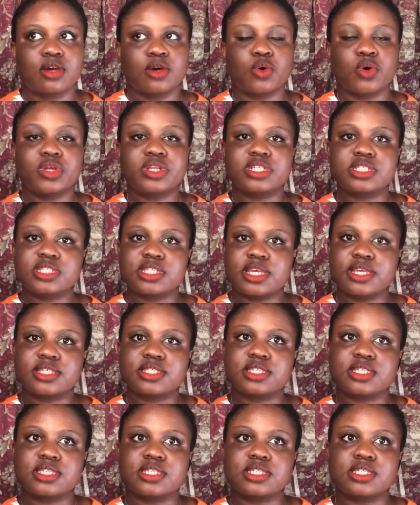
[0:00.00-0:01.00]
All it takes
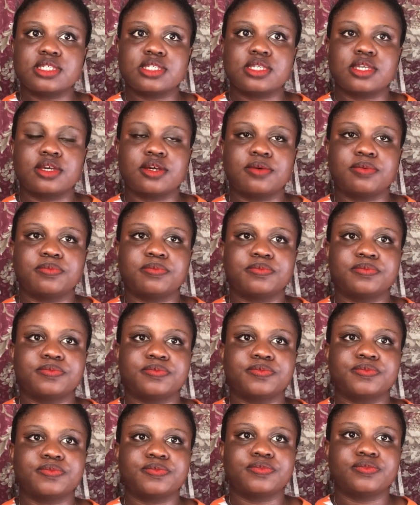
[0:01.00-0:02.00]
is
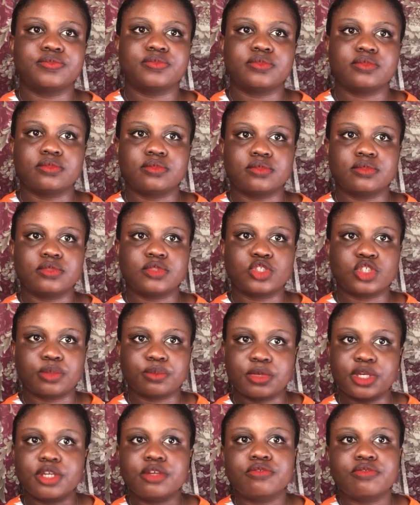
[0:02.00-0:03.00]
some
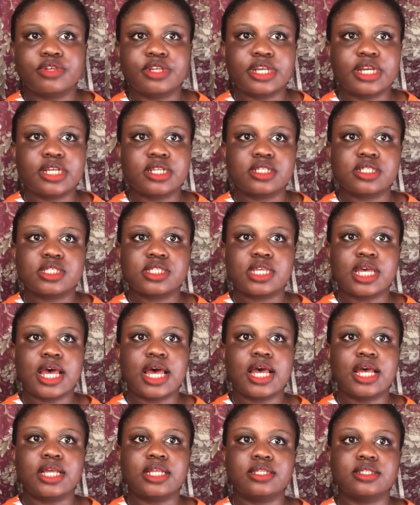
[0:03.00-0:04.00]
ingredients
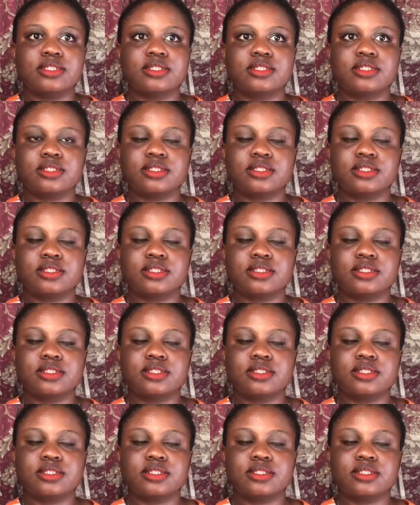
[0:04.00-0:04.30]
and